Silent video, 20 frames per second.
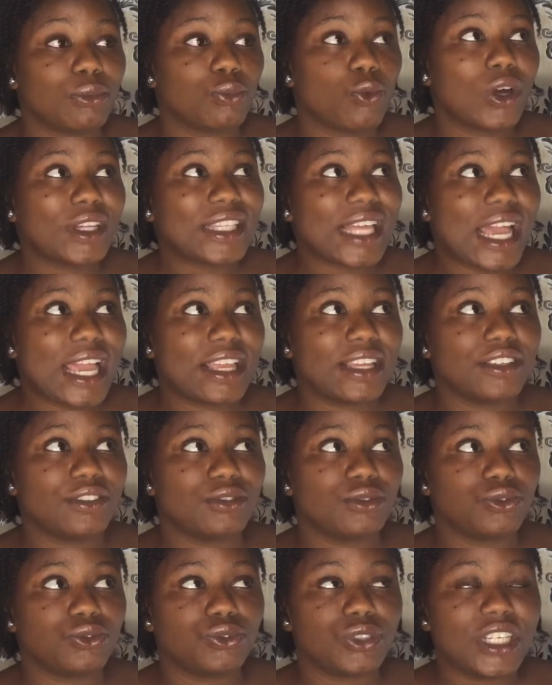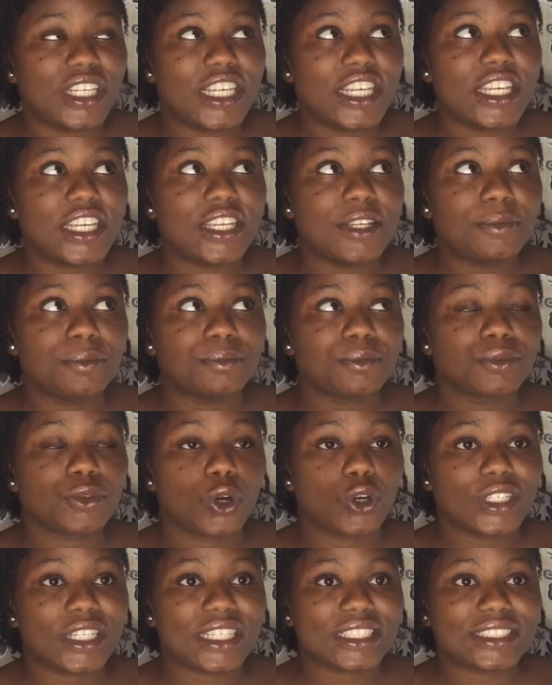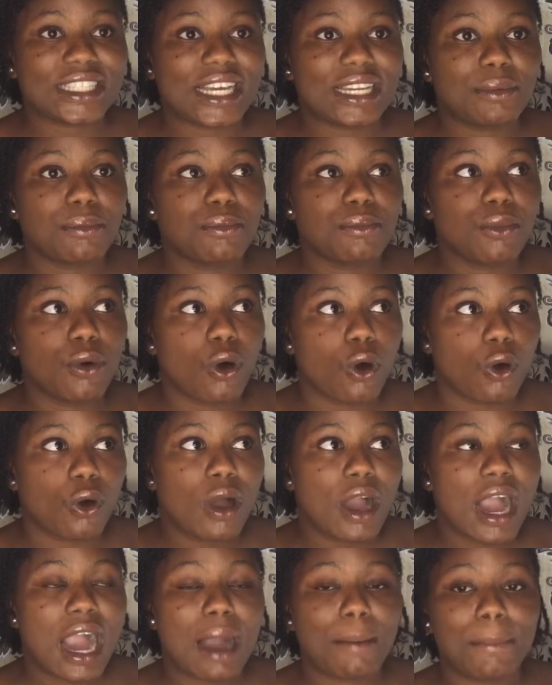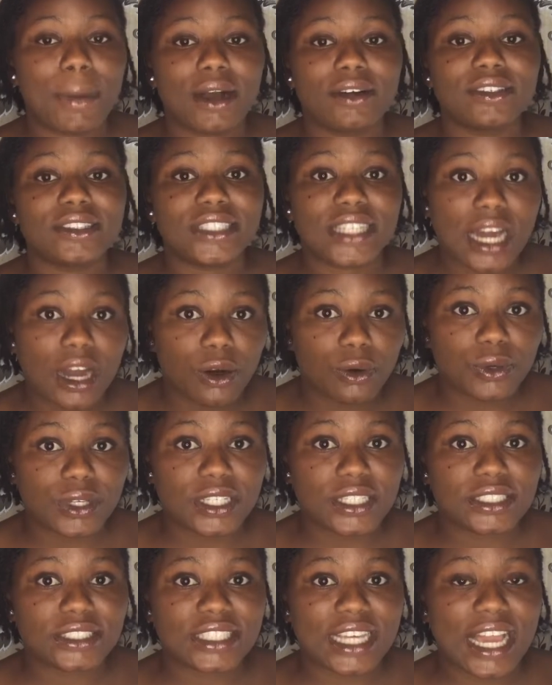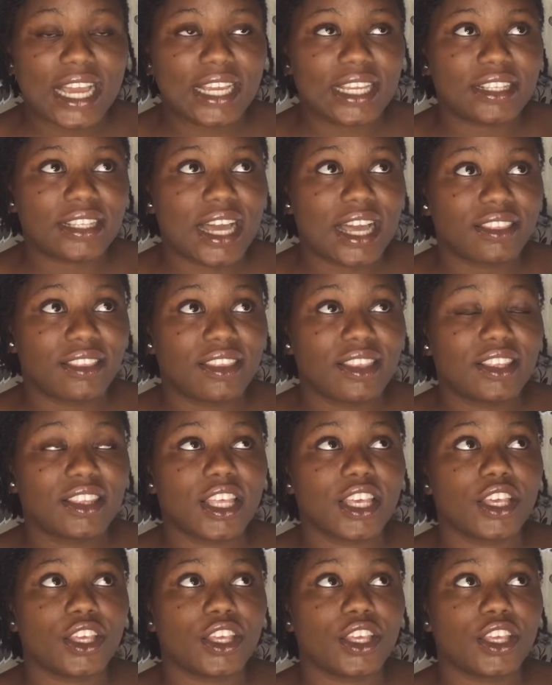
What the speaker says: What I really understand more about now is, I think